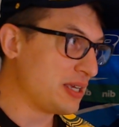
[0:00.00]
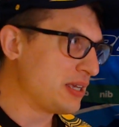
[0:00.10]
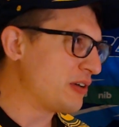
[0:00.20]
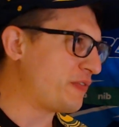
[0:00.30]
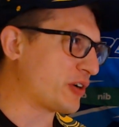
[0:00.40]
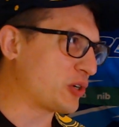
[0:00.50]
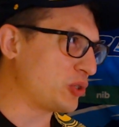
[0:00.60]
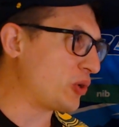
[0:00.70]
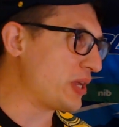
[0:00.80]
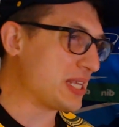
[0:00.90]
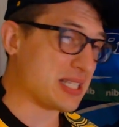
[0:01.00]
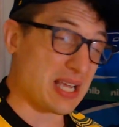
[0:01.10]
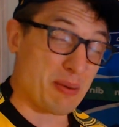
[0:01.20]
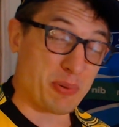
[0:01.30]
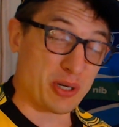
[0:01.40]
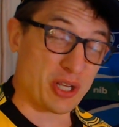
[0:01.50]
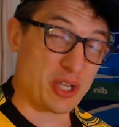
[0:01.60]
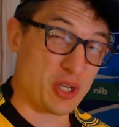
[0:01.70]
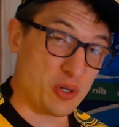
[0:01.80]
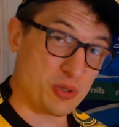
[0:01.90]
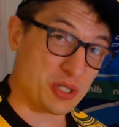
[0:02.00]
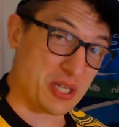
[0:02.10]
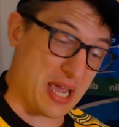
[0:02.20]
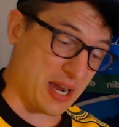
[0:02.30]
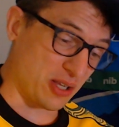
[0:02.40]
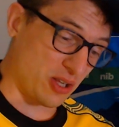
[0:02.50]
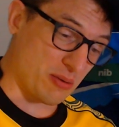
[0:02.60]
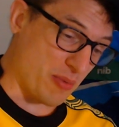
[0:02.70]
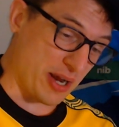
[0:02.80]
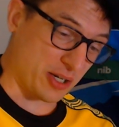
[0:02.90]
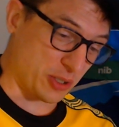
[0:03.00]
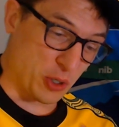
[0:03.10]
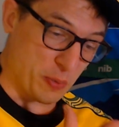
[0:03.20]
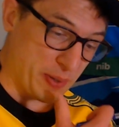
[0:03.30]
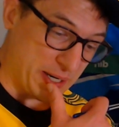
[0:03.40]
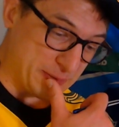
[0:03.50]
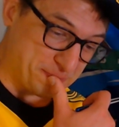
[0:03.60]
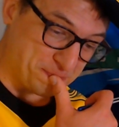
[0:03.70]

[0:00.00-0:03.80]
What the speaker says: Facundo Issa put a huge tackle on Michael Hooper.